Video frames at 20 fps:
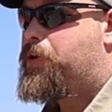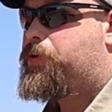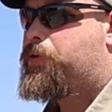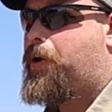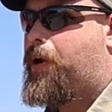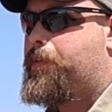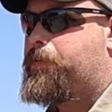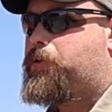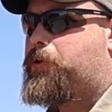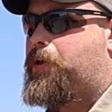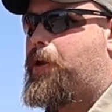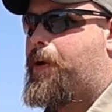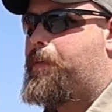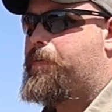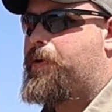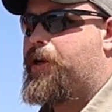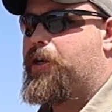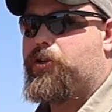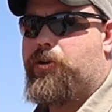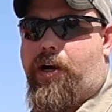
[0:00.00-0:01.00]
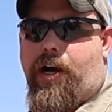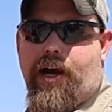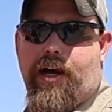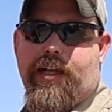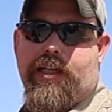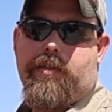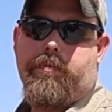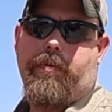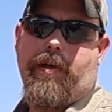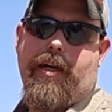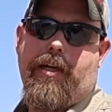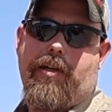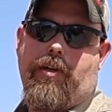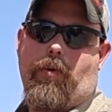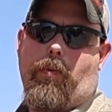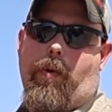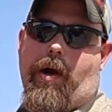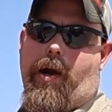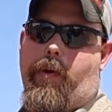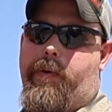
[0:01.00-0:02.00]
So I'm going to try and explain to
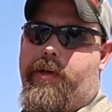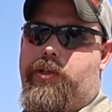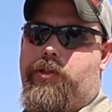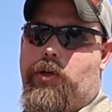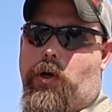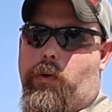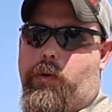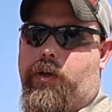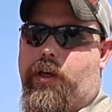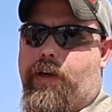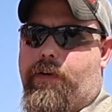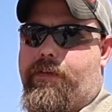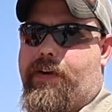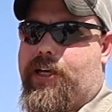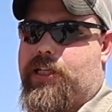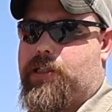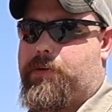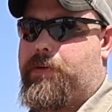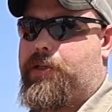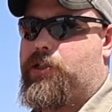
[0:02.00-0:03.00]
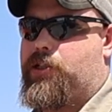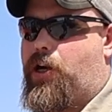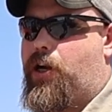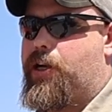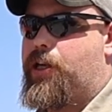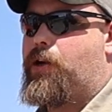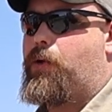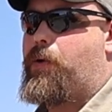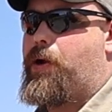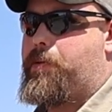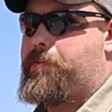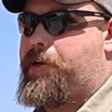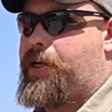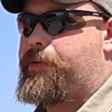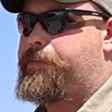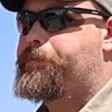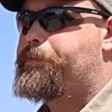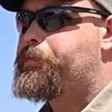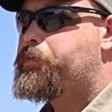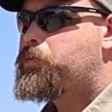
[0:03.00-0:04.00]
you why we don't give estimates on equipment.